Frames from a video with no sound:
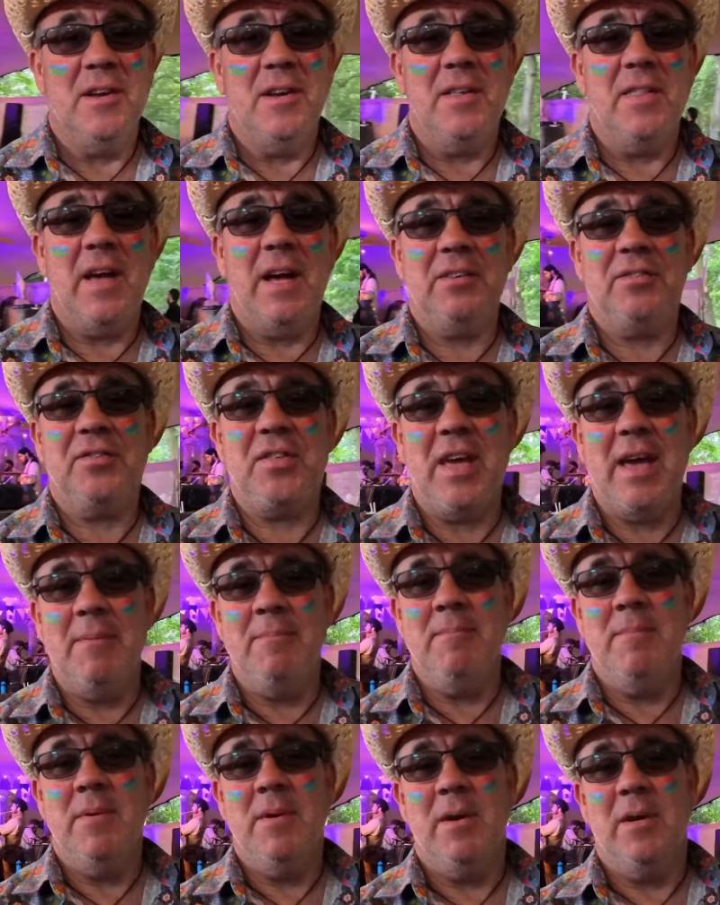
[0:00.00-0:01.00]
That's them
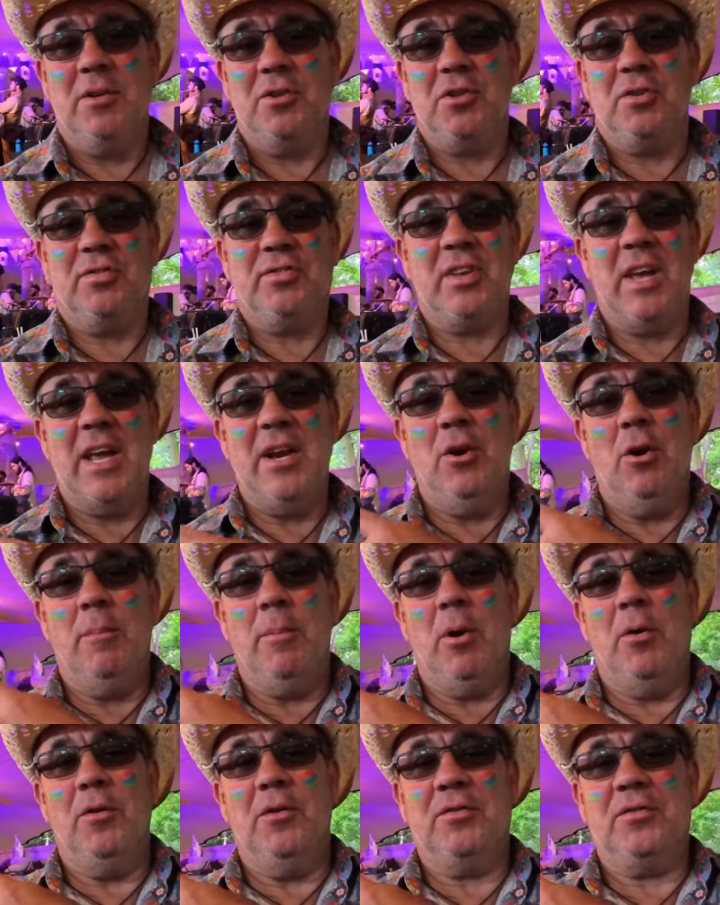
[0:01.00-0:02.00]
just setting up
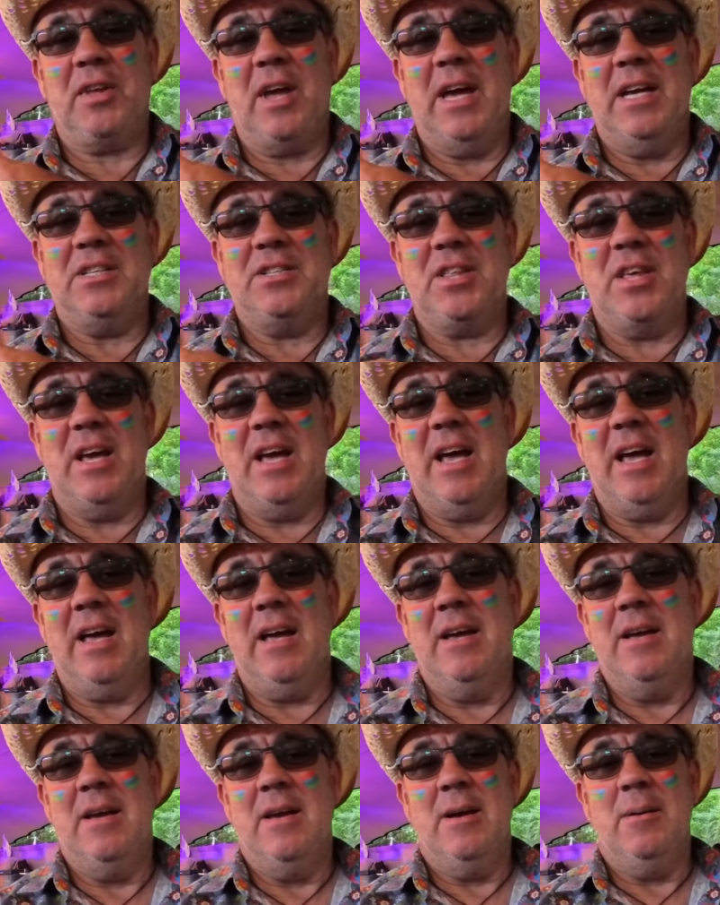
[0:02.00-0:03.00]
on the stage there.
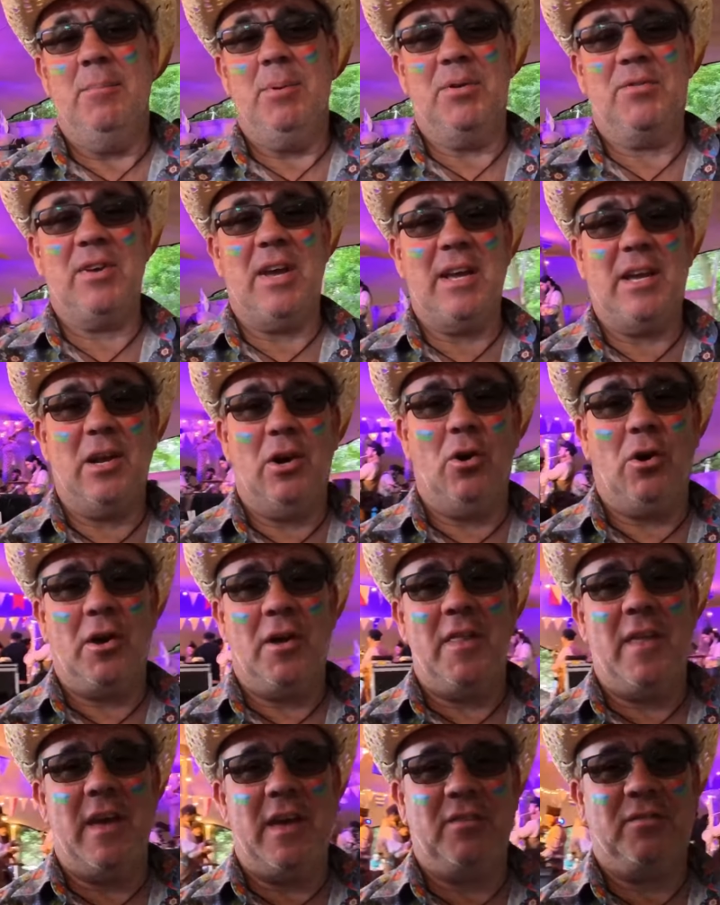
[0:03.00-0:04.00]
We'll take a look at
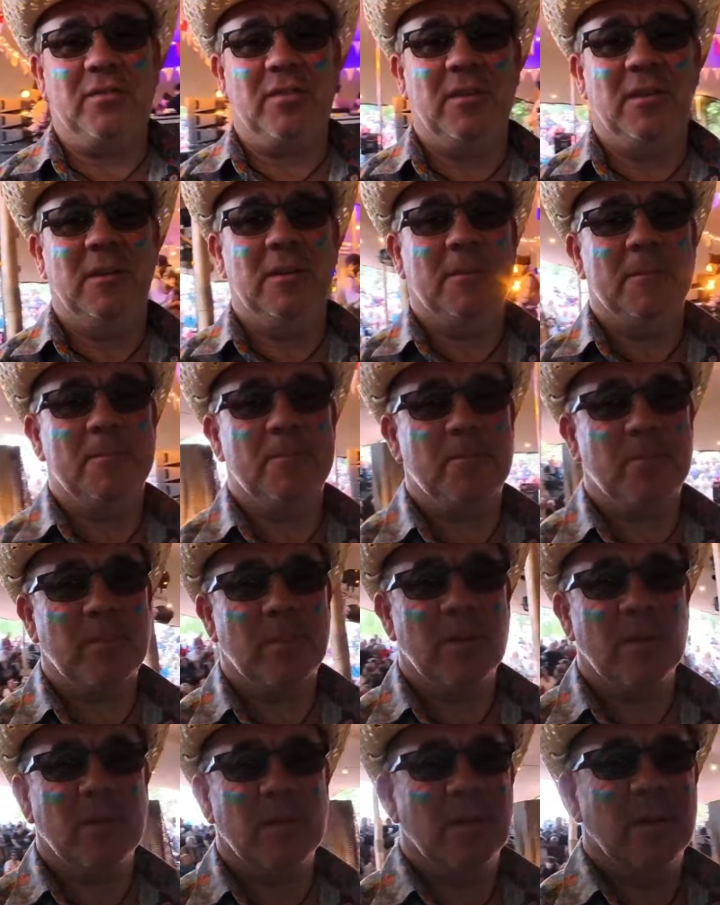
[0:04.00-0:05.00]
this.
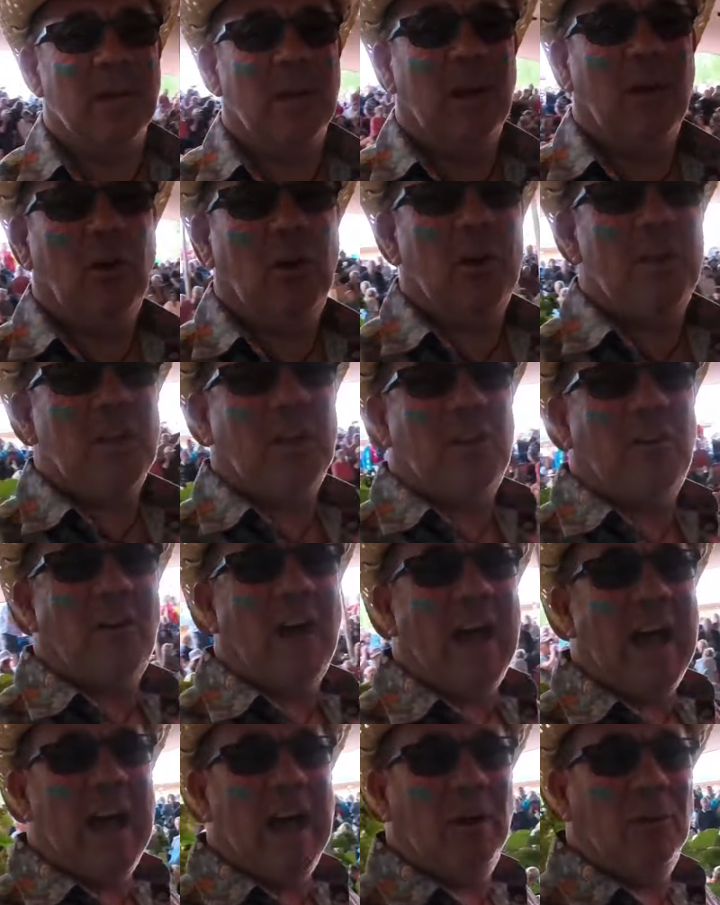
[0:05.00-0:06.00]
Look at the
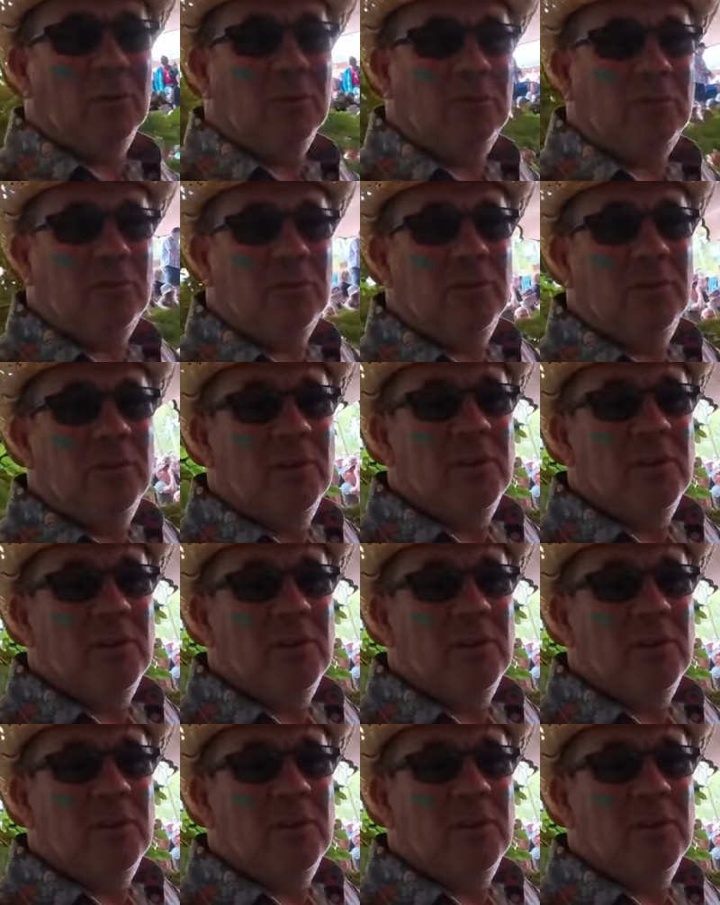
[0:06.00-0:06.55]
crowds